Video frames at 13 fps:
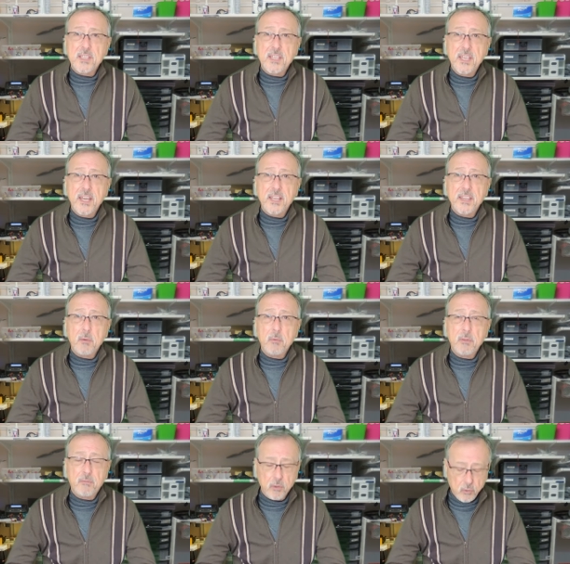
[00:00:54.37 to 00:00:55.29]
a kit that
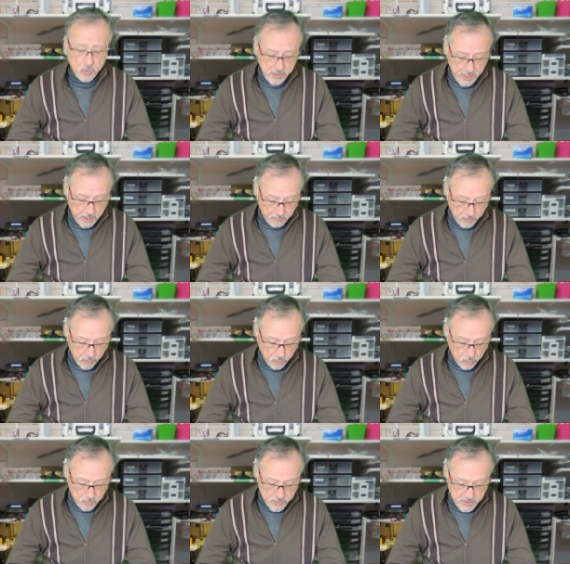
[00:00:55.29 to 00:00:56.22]
we've flown now for the
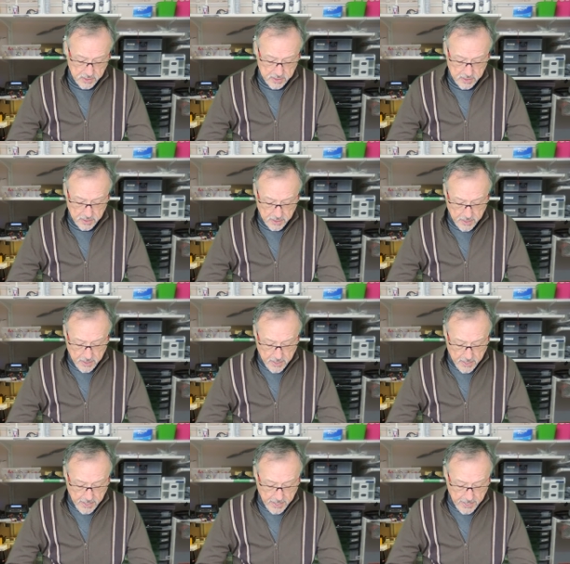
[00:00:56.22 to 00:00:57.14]
whole season,
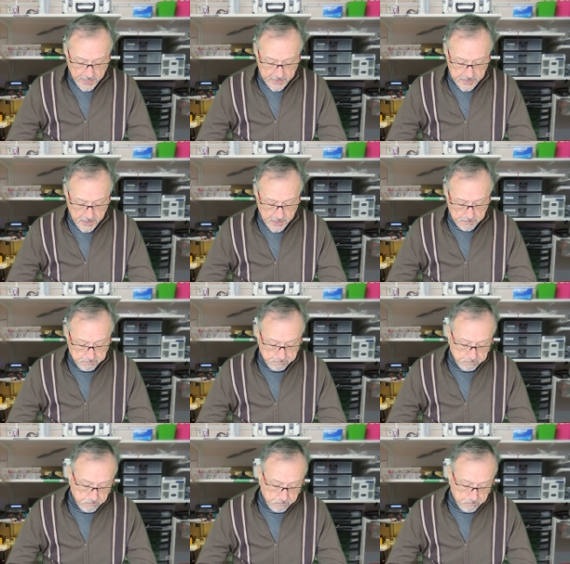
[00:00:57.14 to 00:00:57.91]
and